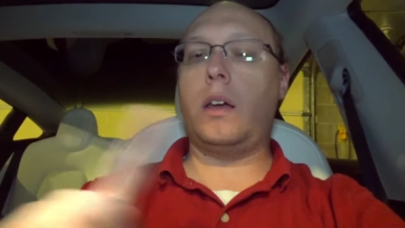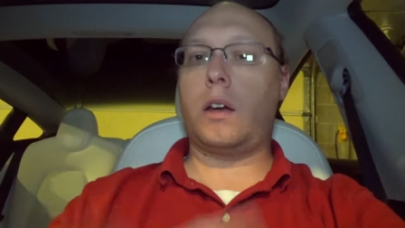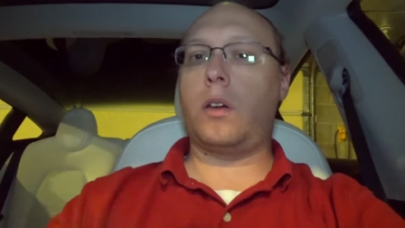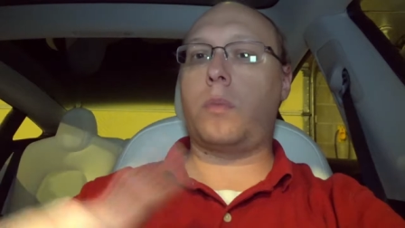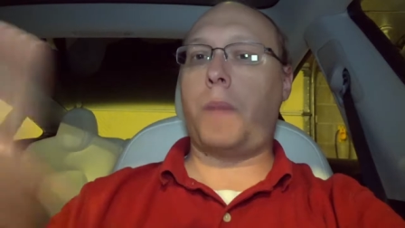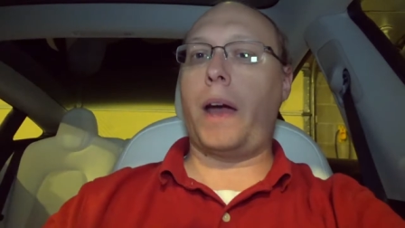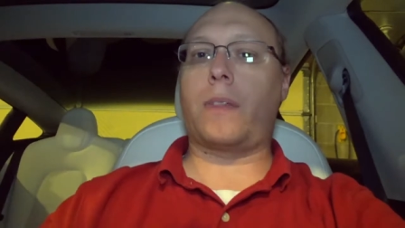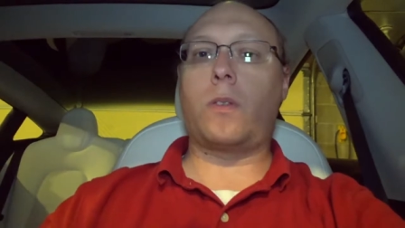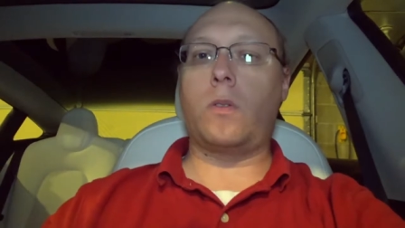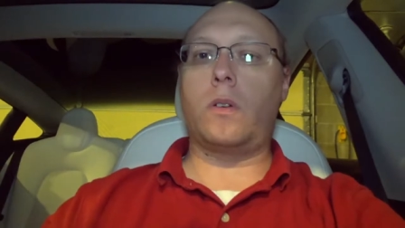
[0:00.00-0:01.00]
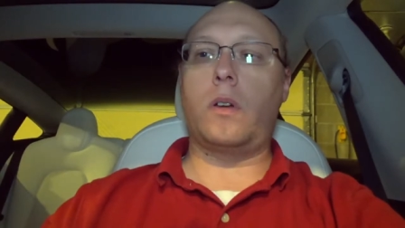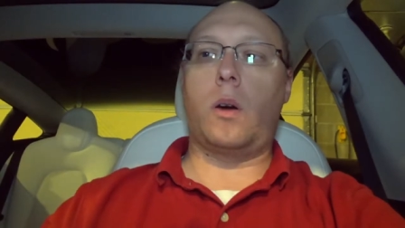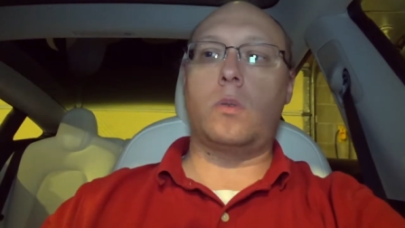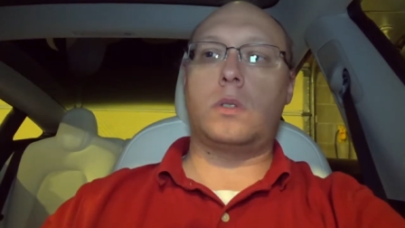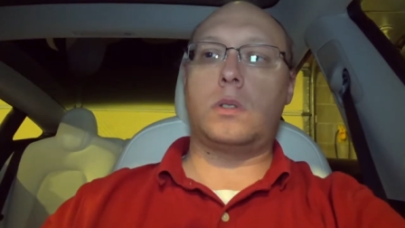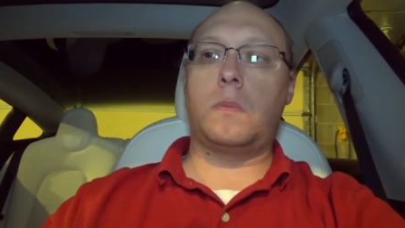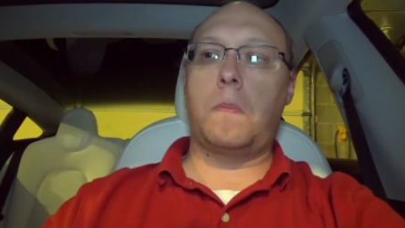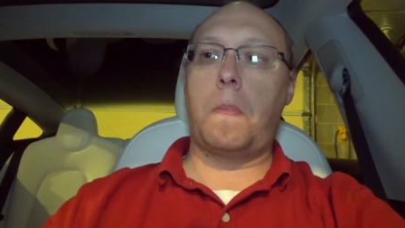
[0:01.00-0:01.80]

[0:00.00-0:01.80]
to go back through the notes